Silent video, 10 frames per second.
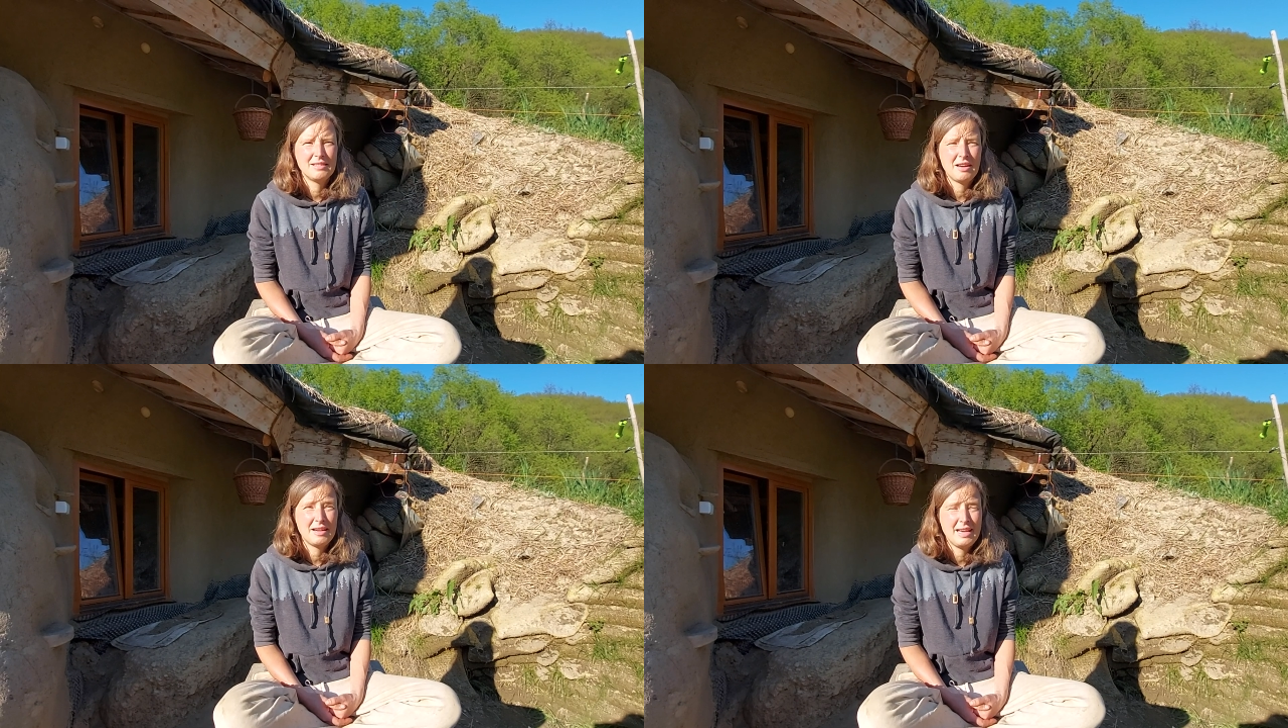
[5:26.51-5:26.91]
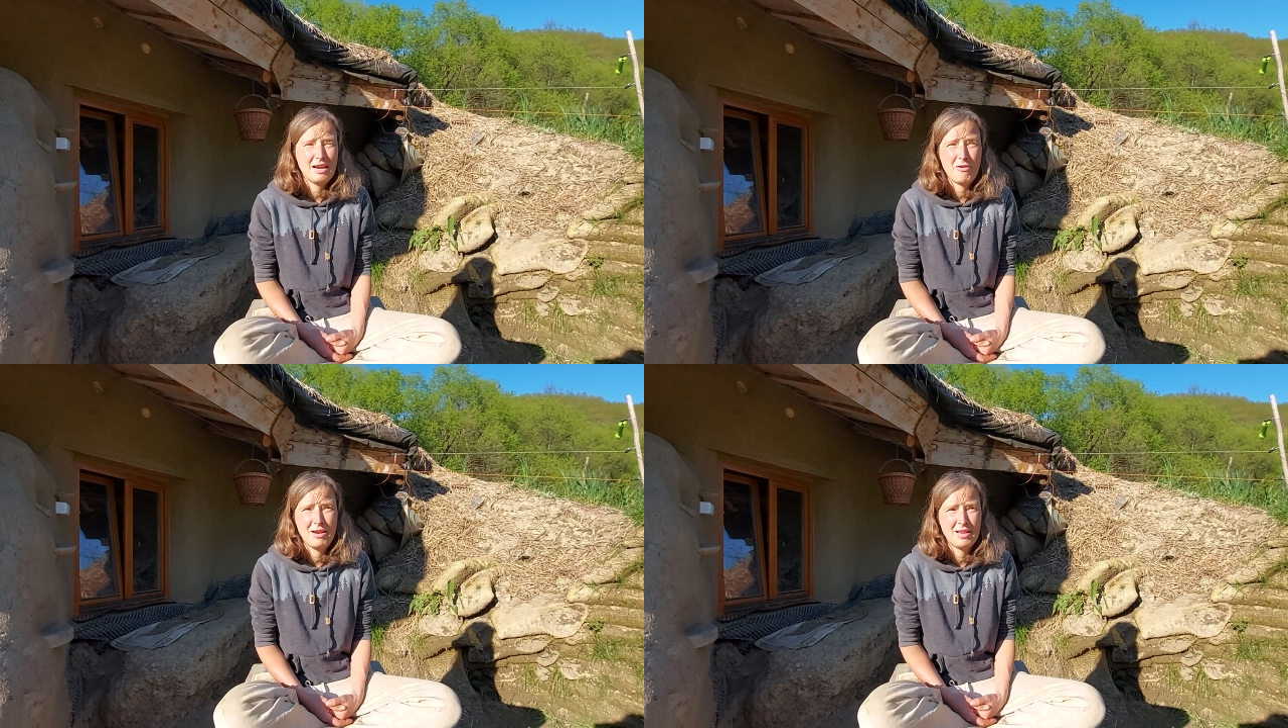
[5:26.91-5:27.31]

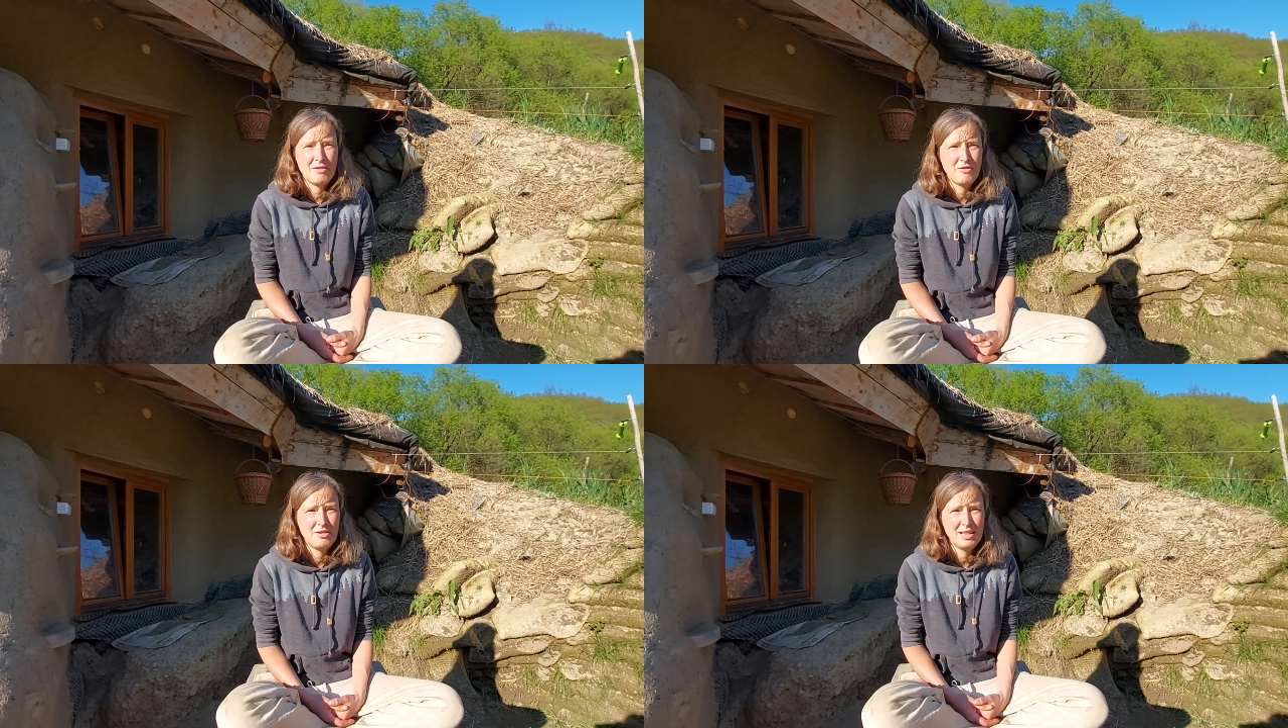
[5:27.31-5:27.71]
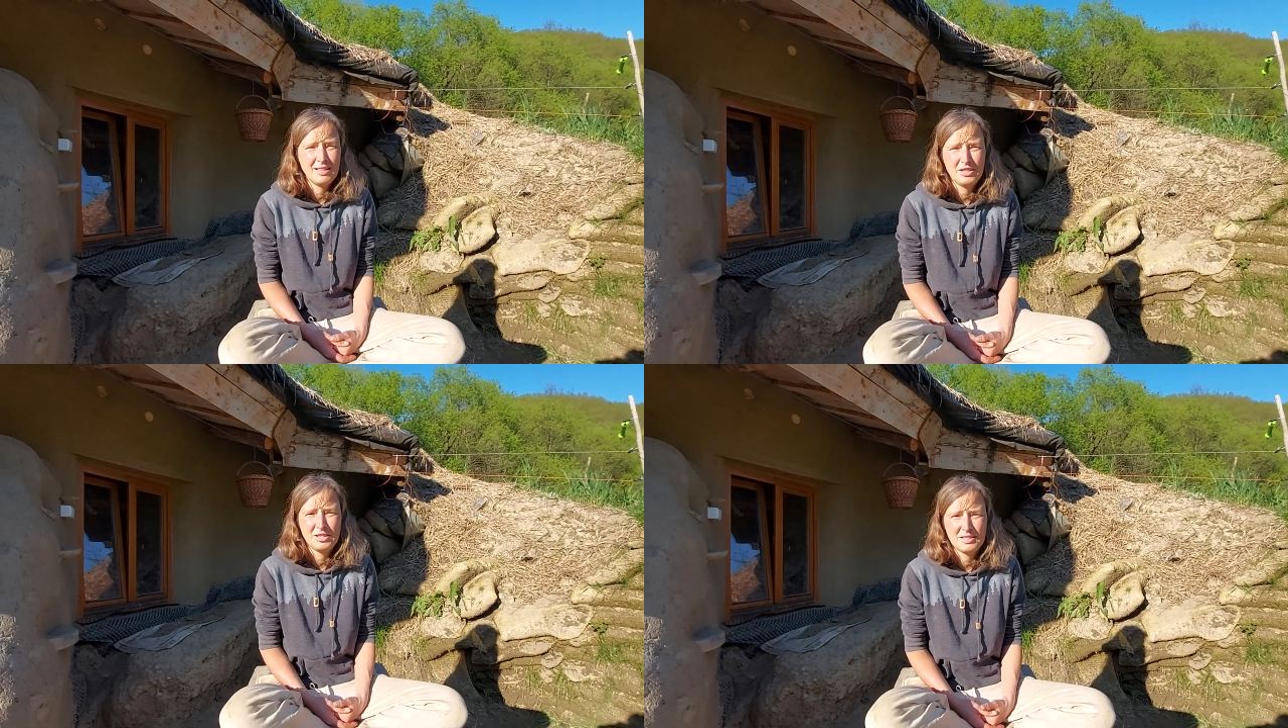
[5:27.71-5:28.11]
Hungarian
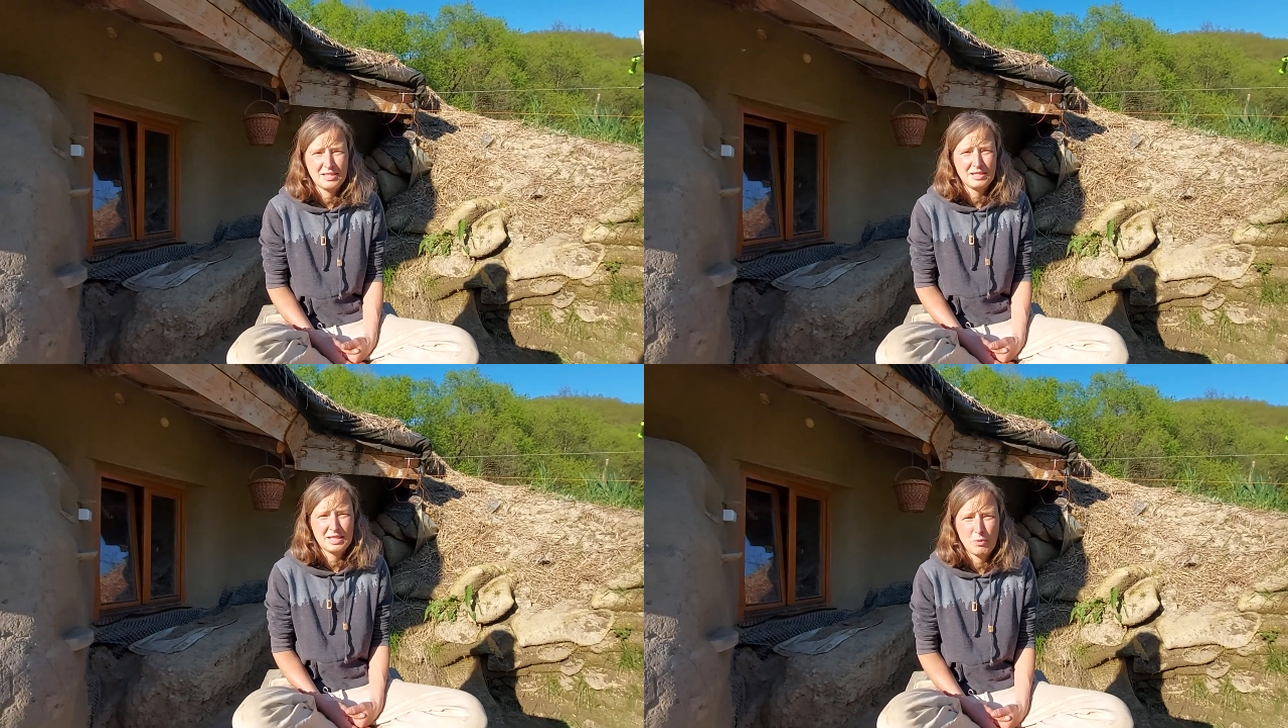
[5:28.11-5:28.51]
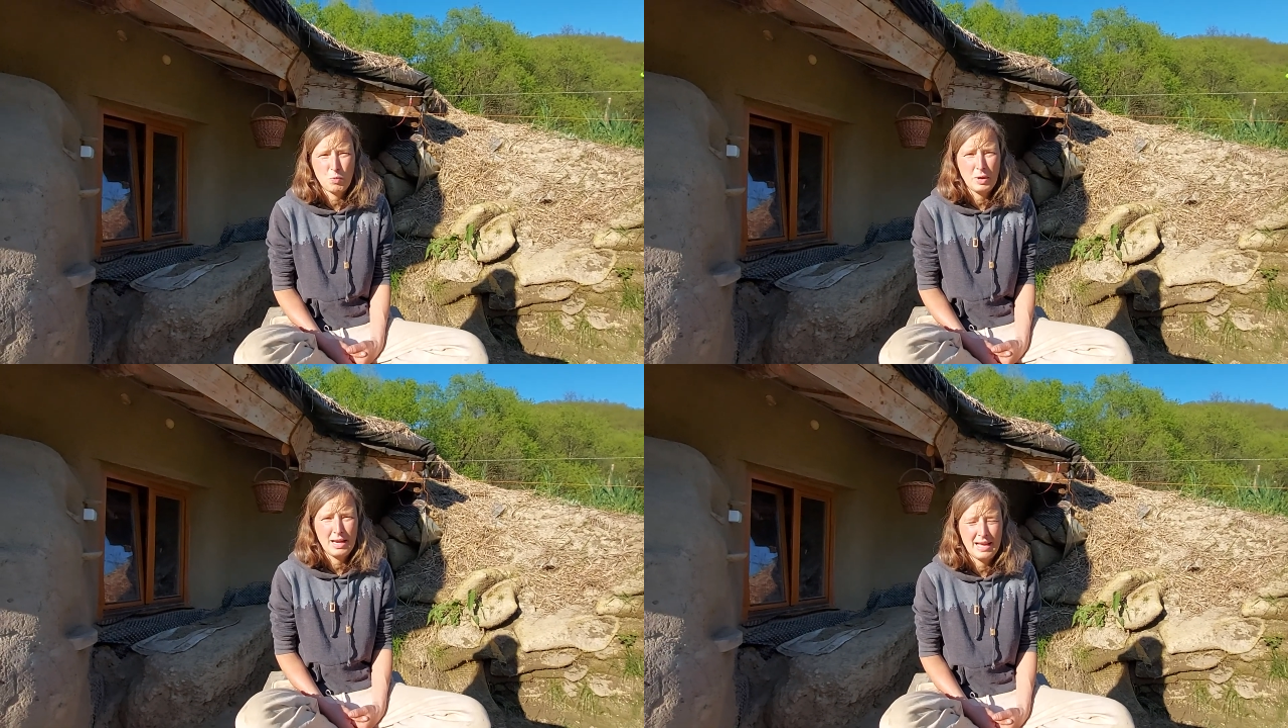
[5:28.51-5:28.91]
villages in some
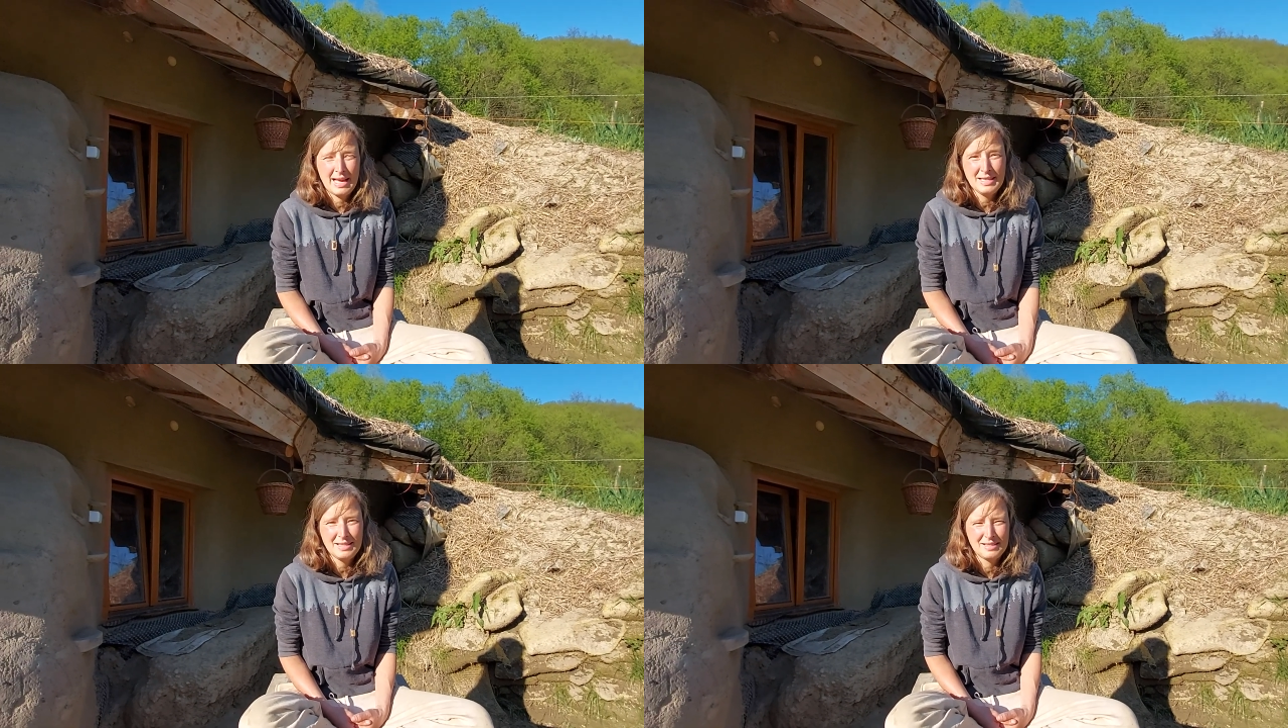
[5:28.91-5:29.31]
way, and